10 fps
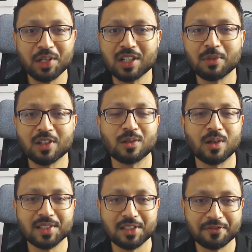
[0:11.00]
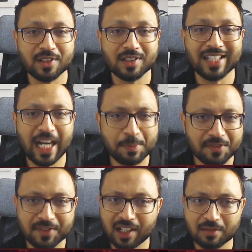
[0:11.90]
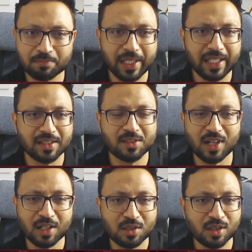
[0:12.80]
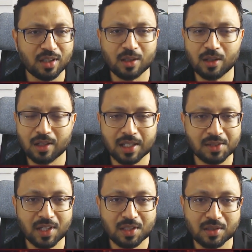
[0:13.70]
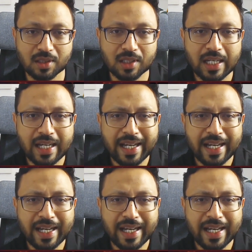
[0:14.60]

when you come across different types of data, be it structured or unstructured.